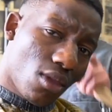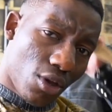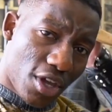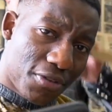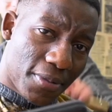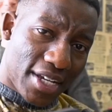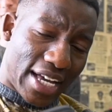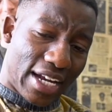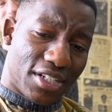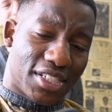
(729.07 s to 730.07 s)
you have to be in a
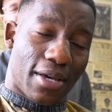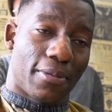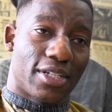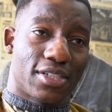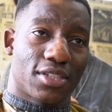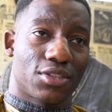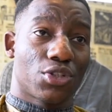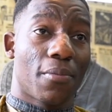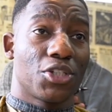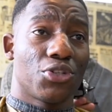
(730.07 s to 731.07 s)
calorie surplus,
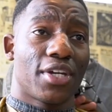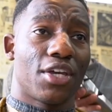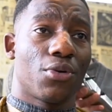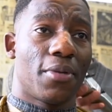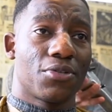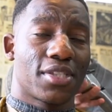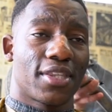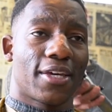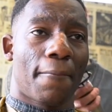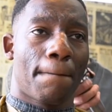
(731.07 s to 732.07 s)
so make sure you're getting your meals in
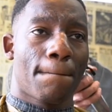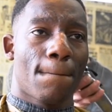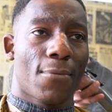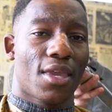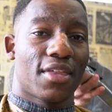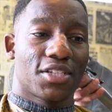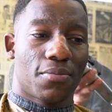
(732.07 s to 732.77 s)
there. That's